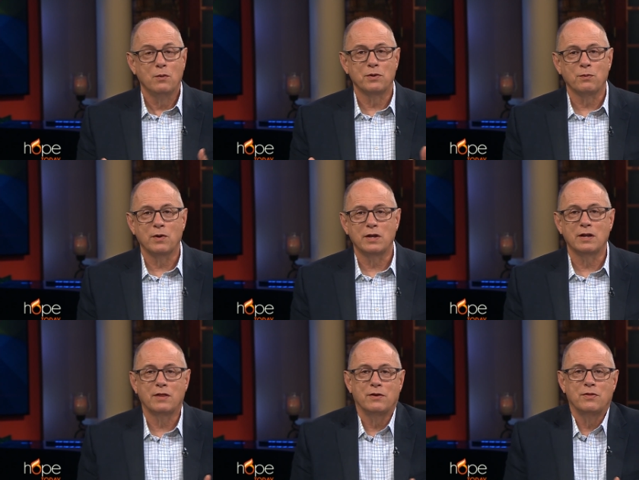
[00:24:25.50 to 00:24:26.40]
with one
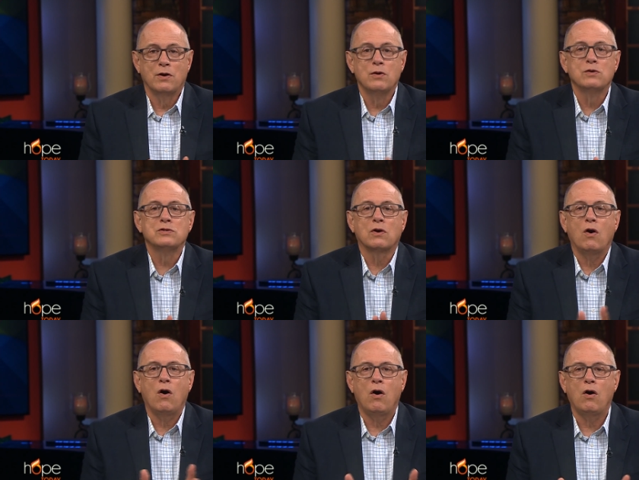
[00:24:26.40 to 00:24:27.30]
another. Those are
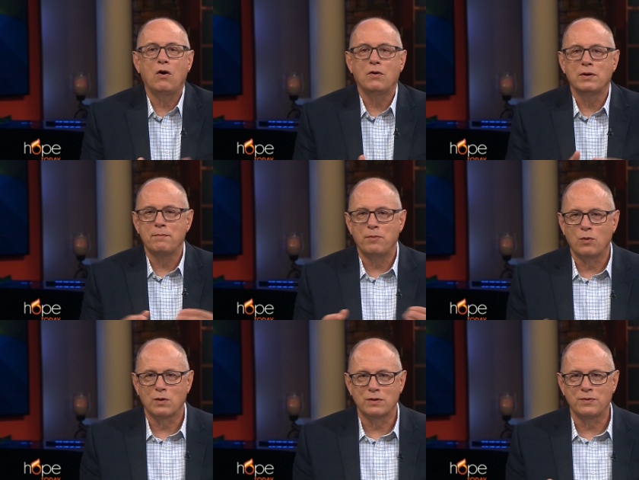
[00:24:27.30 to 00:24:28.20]
all
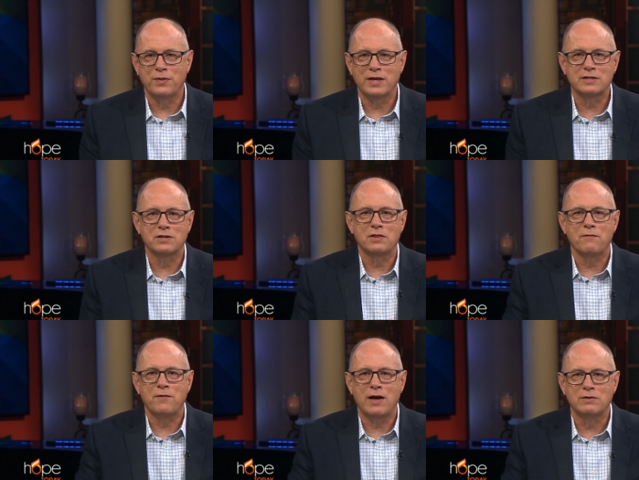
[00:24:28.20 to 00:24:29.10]
important things. They're the
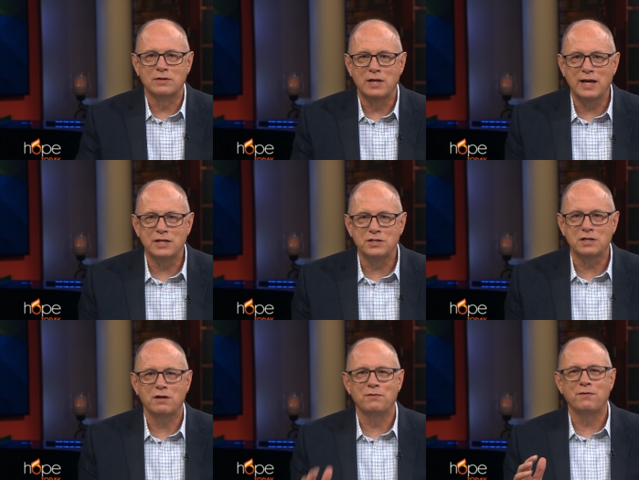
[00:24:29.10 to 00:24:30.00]

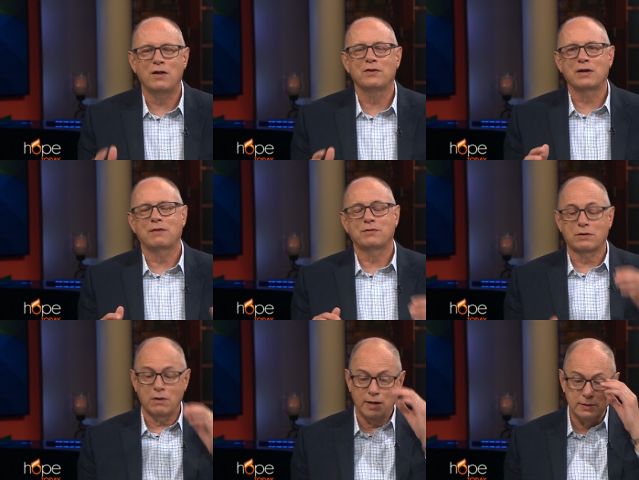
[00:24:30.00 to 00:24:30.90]
foundation of following after
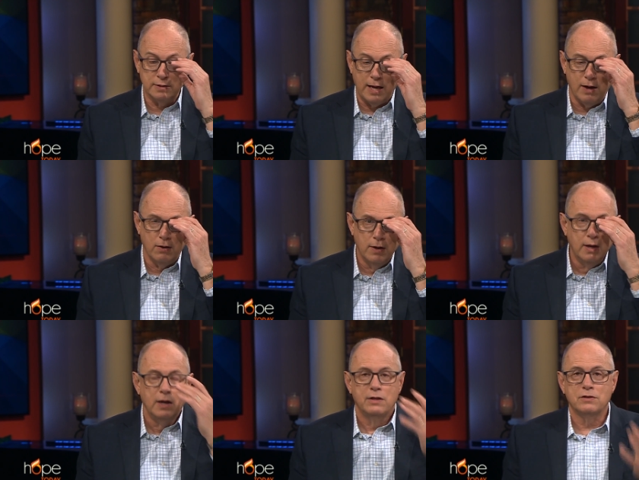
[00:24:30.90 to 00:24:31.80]
Christ. Now,
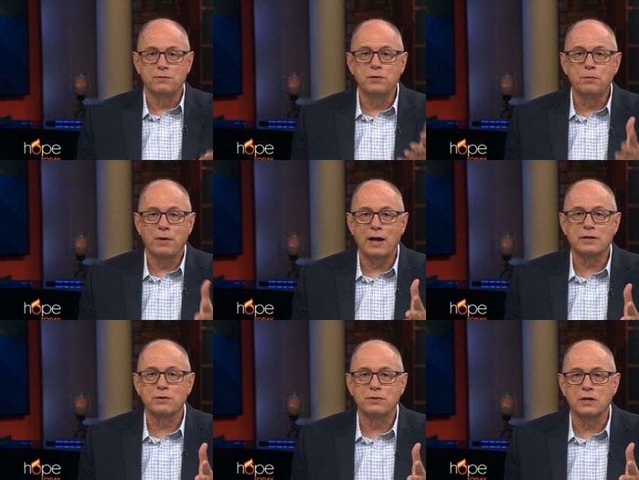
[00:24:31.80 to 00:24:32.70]
there's a few
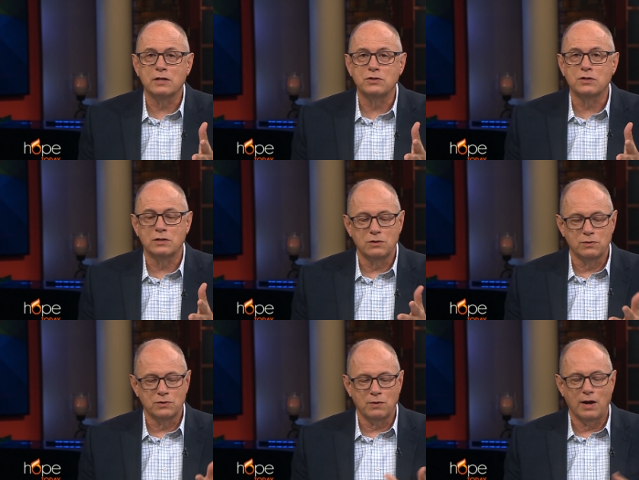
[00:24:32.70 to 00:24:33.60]
practical things you can
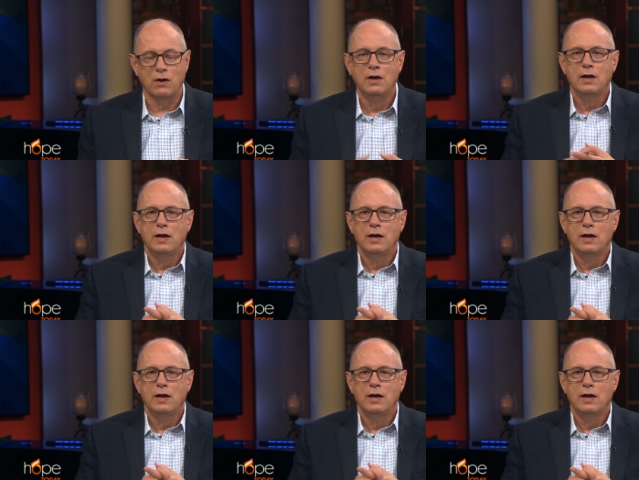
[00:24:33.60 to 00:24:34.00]
do as well